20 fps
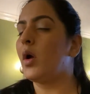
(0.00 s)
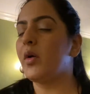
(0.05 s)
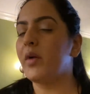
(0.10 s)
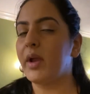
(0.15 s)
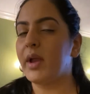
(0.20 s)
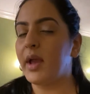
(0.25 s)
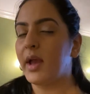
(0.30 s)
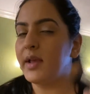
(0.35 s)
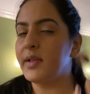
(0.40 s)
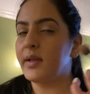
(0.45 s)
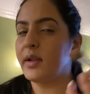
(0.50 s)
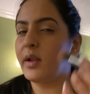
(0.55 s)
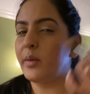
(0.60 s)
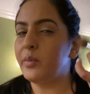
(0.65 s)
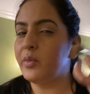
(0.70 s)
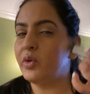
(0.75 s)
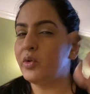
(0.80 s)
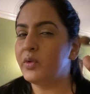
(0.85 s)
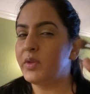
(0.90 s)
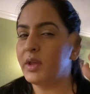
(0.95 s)
right guys, and I'm
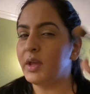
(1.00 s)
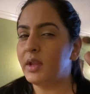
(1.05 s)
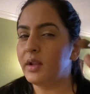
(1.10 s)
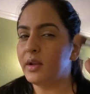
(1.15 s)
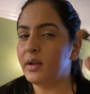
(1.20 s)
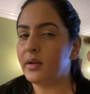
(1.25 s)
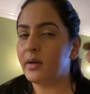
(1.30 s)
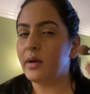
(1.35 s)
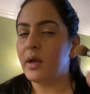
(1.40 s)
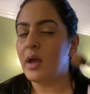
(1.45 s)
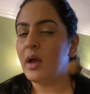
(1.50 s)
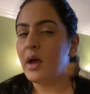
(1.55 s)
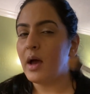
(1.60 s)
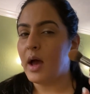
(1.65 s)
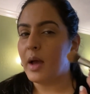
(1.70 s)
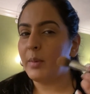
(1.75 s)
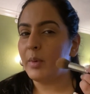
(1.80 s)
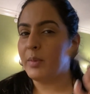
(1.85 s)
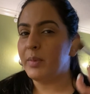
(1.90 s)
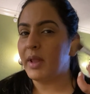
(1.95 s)
using it
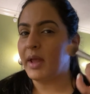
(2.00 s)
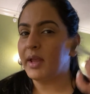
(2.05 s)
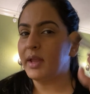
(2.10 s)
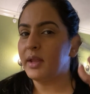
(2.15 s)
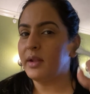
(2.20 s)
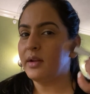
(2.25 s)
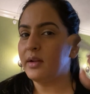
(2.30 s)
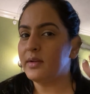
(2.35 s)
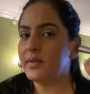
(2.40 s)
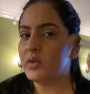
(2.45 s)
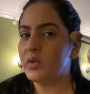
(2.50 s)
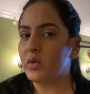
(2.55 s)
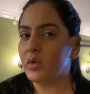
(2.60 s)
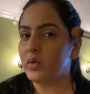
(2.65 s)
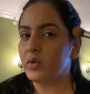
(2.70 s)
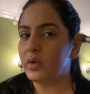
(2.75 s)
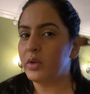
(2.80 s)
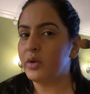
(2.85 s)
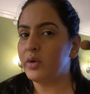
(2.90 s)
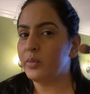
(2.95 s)
I'm applying it in a
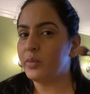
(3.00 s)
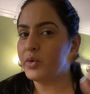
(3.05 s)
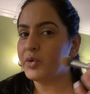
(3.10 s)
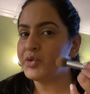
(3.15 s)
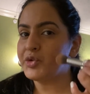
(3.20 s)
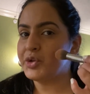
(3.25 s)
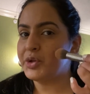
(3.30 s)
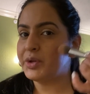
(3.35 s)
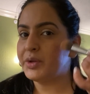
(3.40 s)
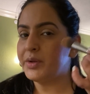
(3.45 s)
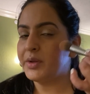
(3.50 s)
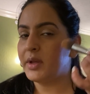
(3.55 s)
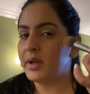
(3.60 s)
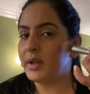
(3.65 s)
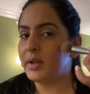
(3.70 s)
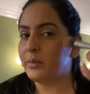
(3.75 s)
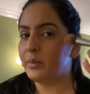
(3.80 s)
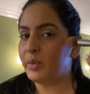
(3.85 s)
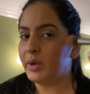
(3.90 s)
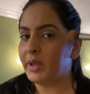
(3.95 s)
circular motion
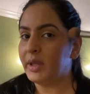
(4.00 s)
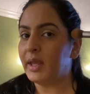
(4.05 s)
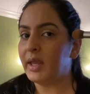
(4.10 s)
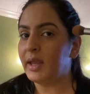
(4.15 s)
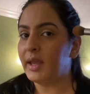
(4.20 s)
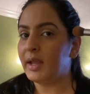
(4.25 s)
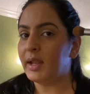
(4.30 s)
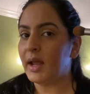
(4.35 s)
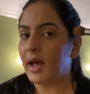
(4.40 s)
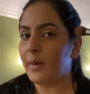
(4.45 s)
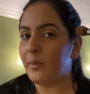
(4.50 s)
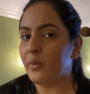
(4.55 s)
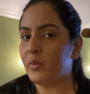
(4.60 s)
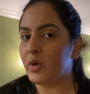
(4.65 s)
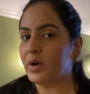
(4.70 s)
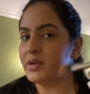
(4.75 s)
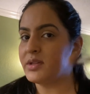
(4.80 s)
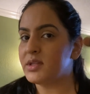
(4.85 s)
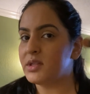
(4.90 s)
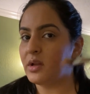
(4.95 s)
and bringing it
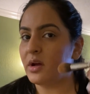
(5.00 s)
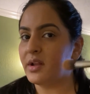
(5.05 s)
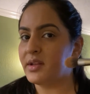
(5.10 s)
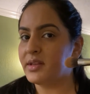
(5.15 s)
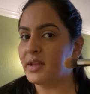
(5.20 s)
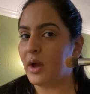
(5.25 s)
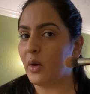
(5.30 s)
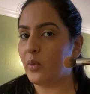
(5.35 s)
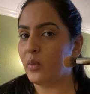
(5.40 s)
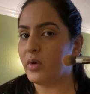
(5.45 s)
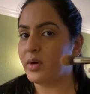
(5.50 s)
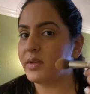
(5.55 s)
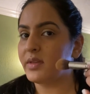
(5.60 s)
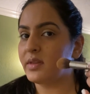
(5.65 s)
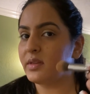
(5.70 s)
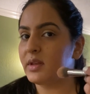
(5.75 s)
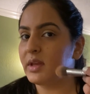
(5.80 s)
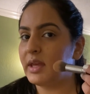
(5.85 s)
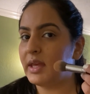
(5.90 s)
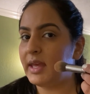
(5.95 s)
upwards, not downwards.
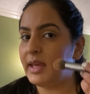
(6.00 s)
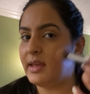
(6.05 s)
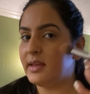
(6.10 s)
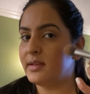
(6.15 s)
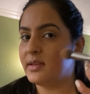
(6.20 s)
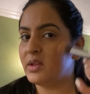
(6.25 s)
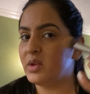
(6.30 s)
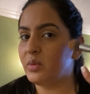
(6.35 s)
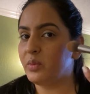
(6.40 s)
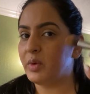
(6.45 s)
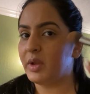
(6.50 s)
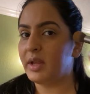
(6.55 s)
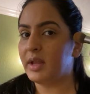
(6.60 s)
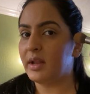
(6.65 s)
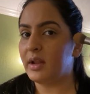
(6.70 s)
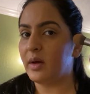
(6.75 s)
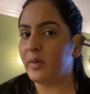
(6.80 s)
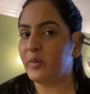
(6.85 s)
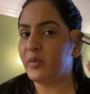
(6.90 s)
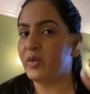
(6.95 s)
The key is to bring it
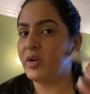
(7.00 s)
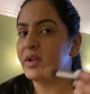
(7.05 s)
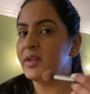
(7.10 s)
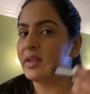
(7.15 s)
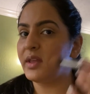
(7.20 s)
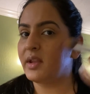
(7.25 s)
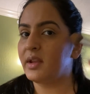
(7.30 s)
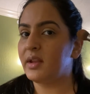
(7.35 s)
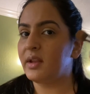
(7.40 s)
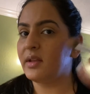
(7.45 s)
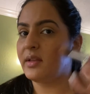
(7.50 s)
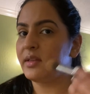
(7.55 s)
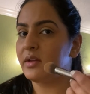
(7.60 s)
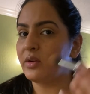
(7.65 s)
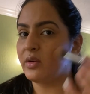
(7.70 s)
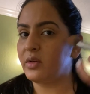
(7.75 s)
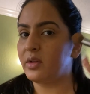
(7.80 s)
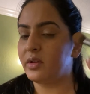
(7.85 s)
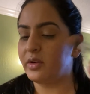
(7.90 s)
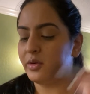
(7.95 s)
upwards and in a
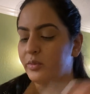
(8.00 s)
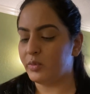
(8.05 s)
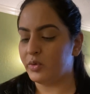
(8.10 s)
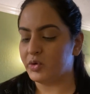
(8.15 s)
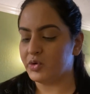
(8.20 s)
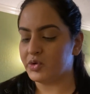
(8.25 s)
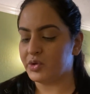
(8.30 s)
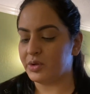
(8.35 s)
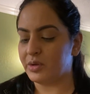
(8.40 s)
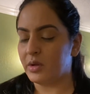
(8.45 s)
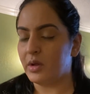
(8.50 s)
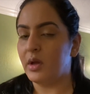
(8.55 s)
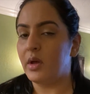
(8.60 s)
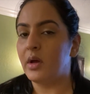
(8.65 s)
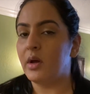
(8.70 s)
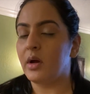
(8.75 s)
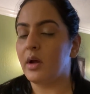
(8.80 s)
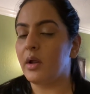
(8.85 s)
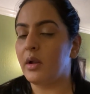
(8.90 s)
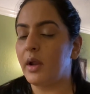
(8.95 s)
circular motion.
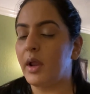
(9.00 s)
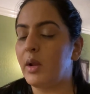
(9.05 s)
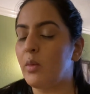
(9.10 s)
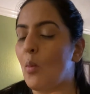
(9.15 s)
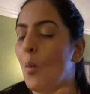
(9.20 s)
All right.